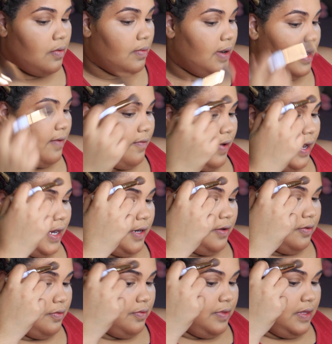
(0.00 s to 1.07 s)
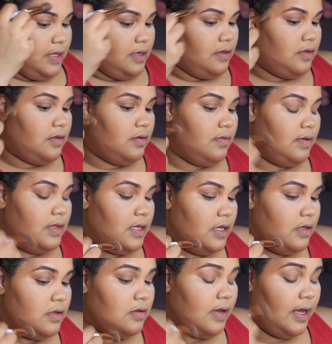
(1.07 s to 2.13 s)
Whenever I do these two and
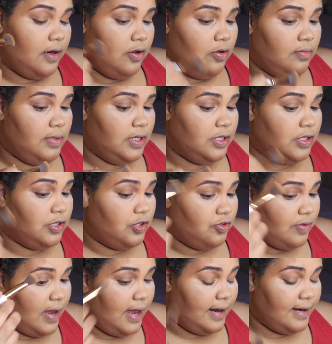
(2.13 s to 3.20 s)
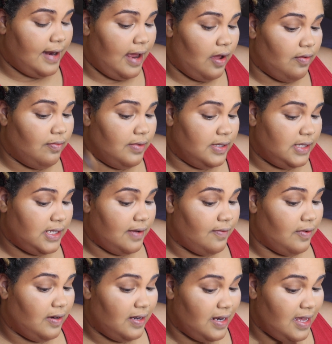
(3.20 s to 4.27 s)
these two, I normally just drag down
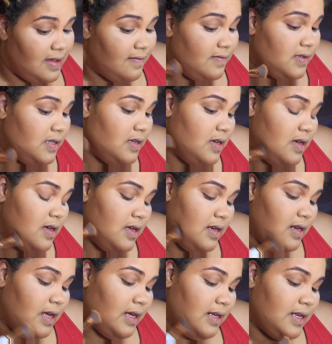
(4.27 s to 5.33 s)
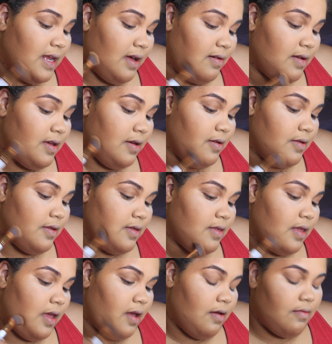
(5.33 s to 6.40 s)
whatever left, like down here in
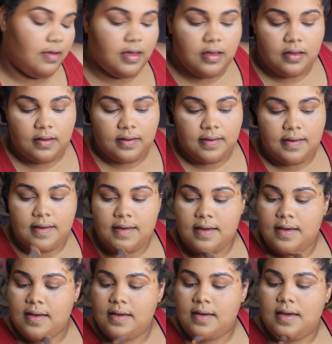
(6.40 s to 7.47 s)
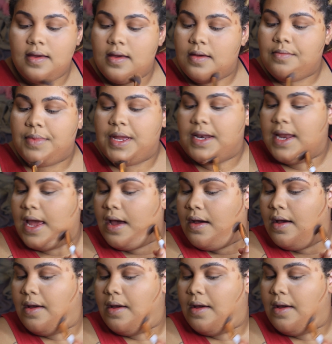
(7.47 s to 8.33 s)
this area. But now